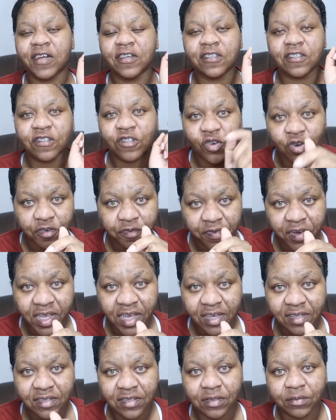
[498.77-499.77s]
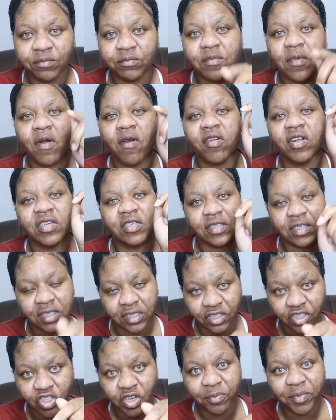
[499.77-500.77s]
snowflakes
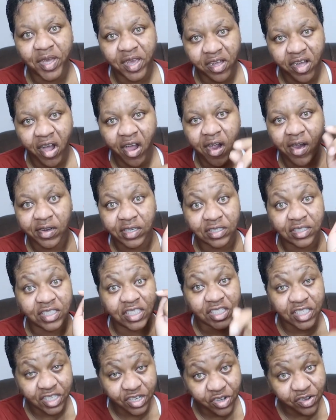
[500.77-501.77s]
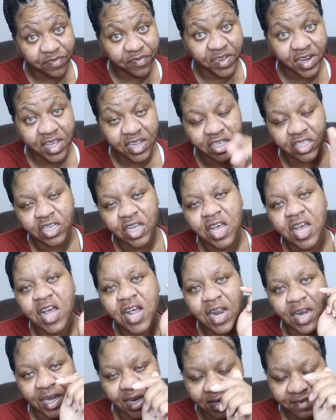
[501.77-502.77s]
in Jamaica, in Eco Village,
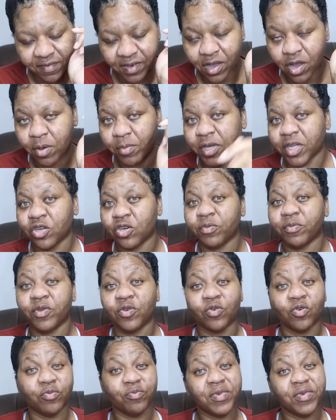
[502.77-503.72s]
leave a comment down below.